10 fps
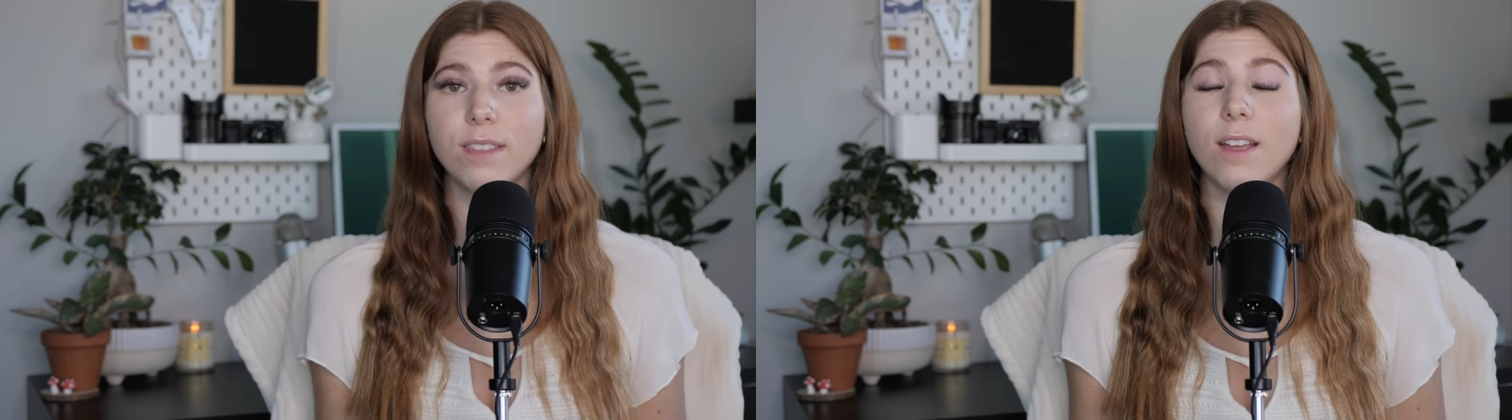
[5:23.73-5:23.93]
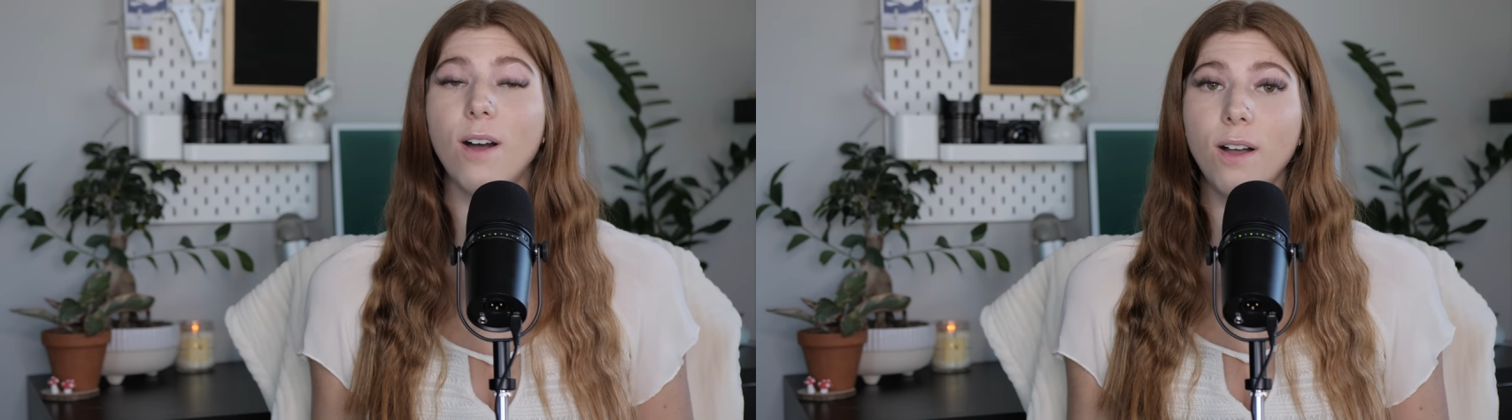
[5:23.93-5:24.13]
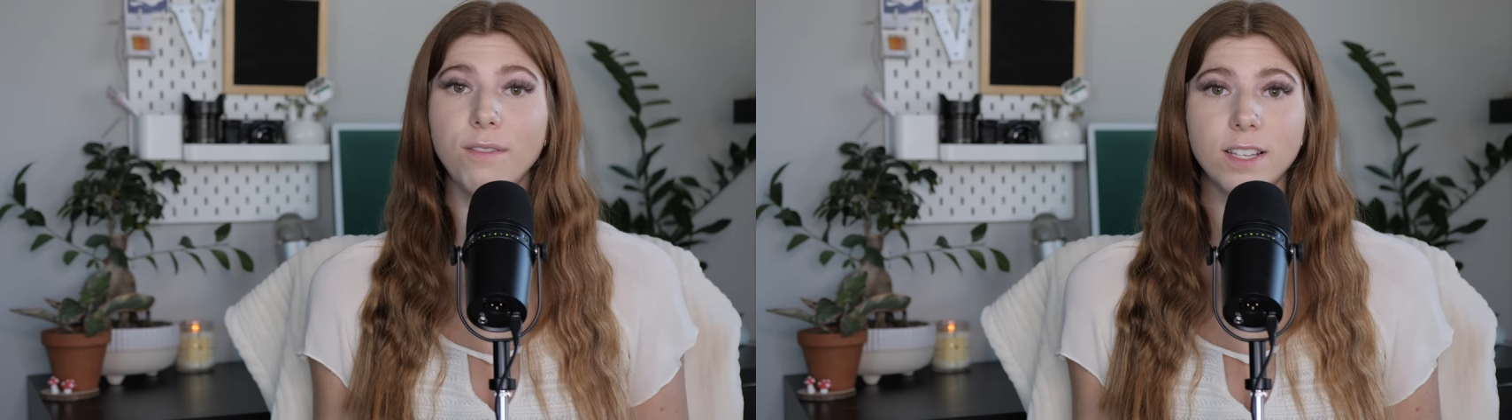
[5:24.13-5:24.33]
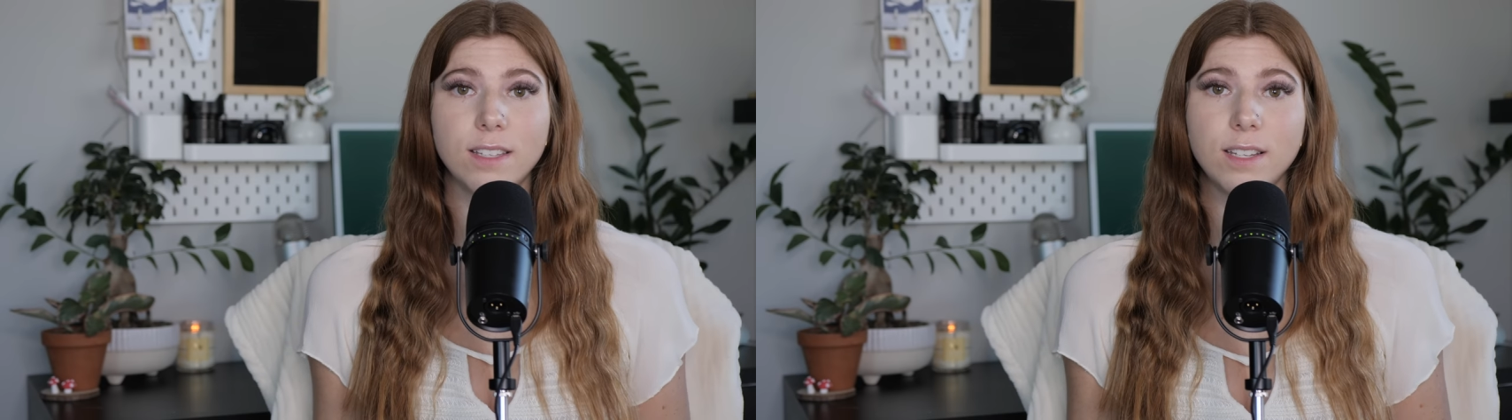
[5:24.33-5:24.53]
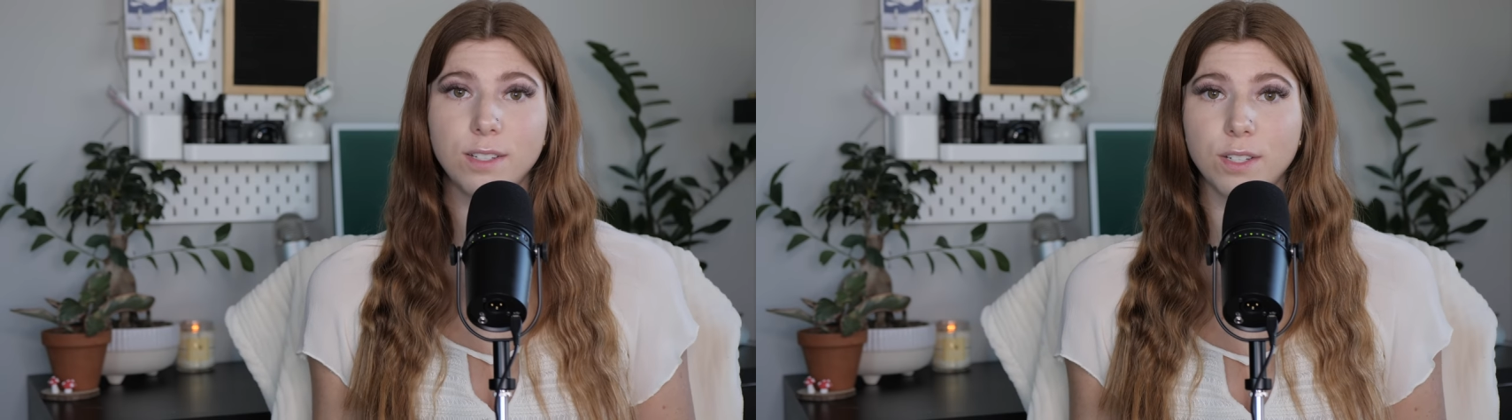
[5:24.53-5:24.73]
They
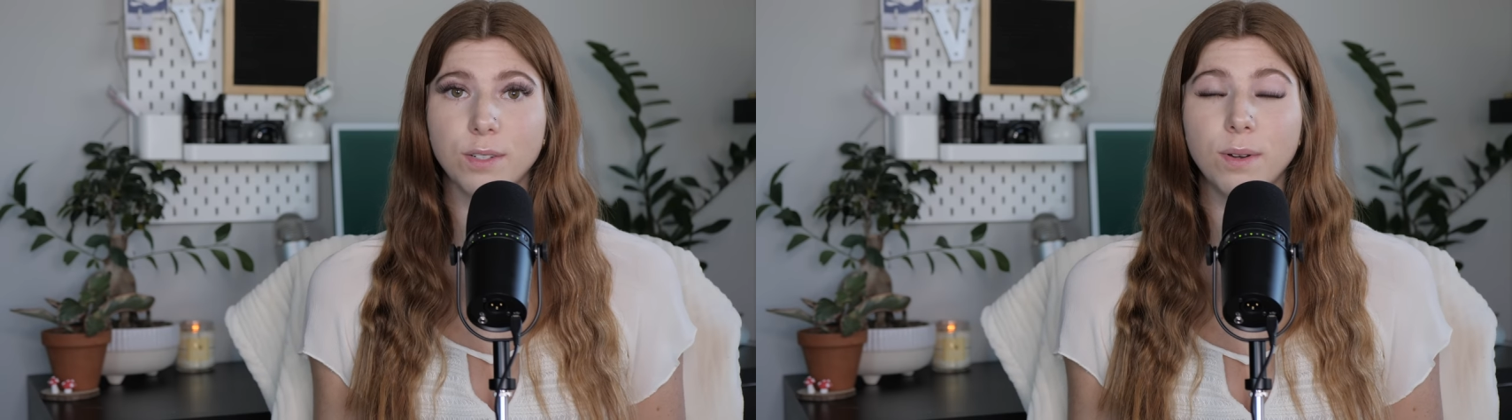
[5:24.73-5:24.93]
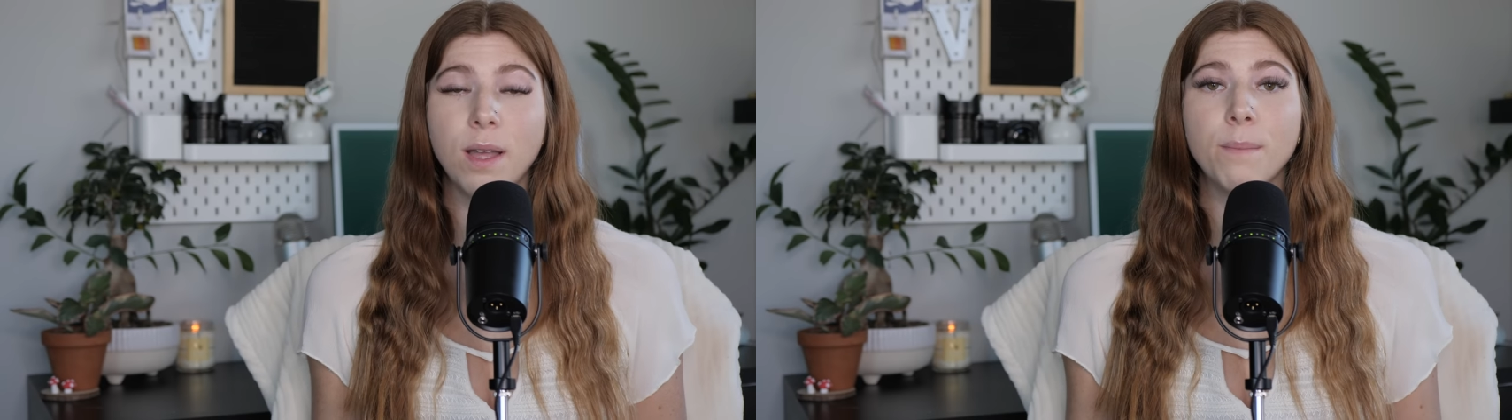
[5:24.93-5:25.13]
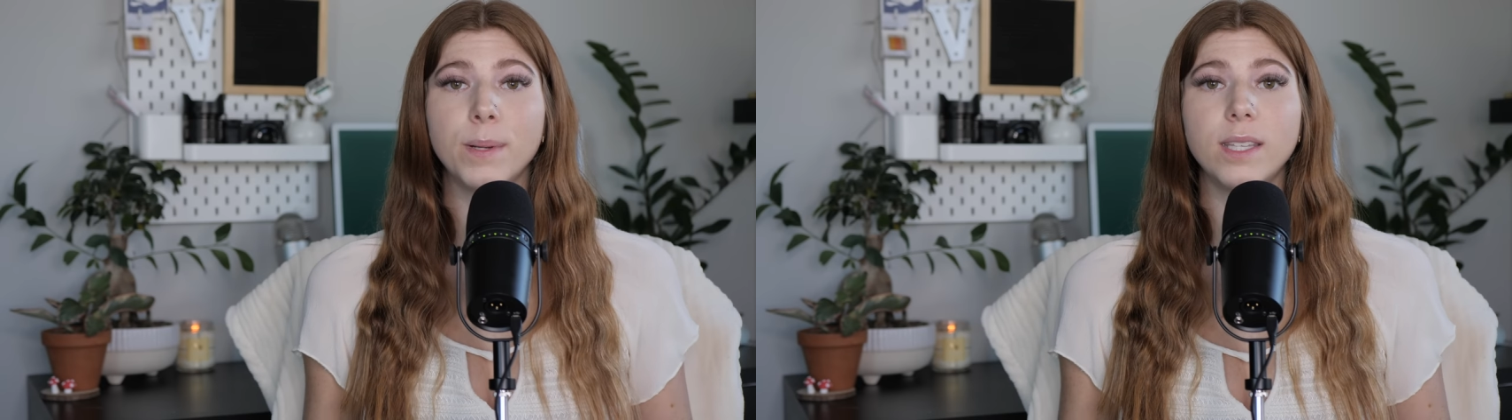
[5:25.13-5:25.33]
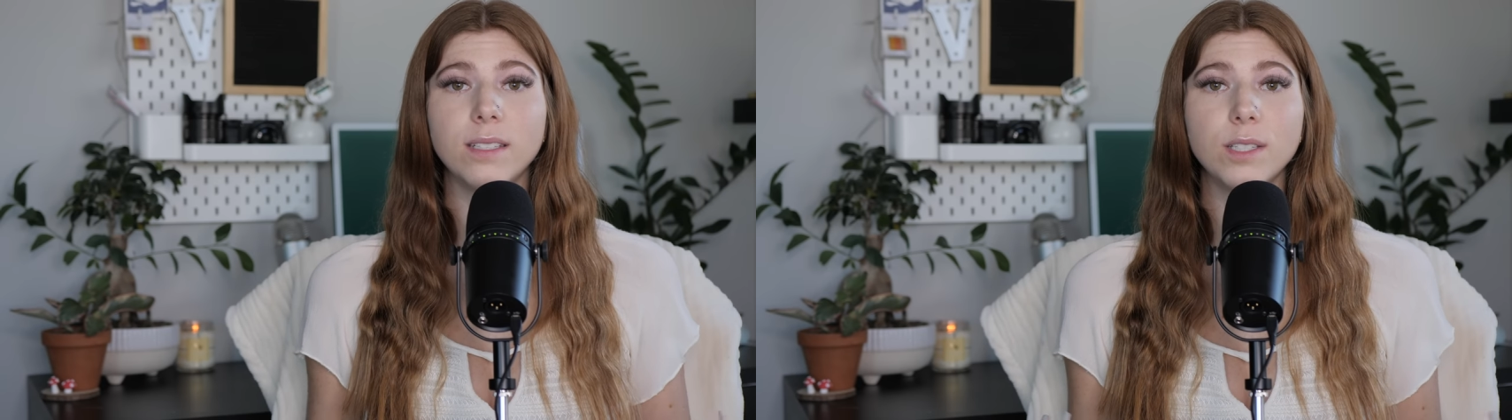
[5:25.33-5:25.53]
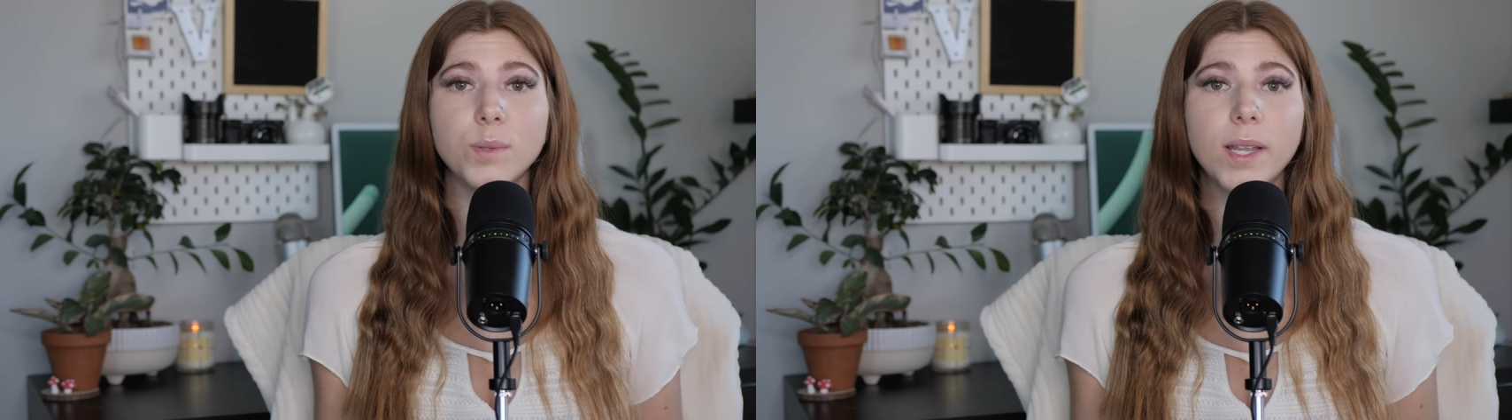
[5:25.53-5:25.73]
obviously do, but this
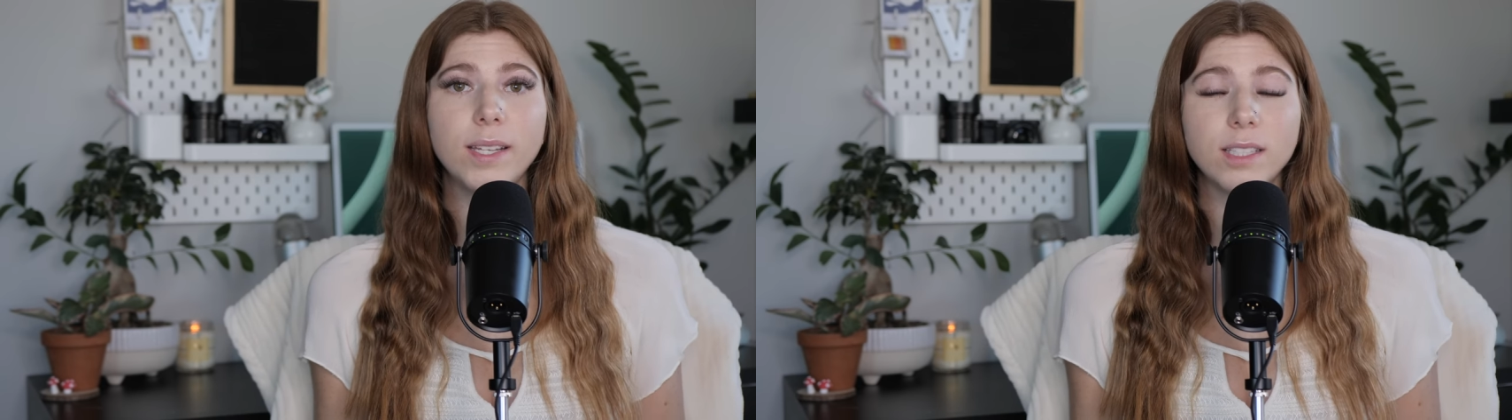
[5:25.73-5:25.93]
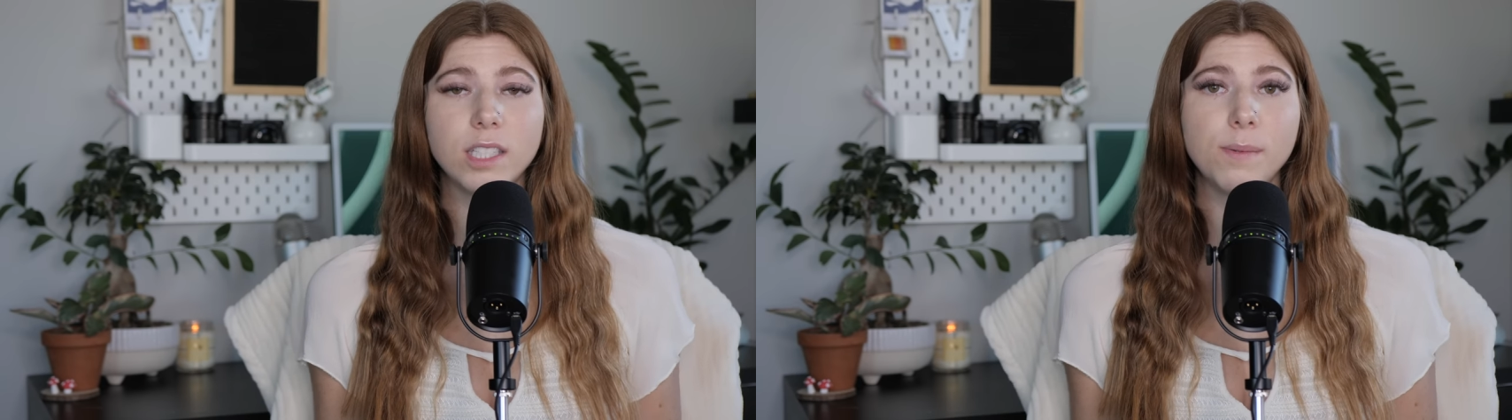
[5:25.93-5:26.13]
is what needs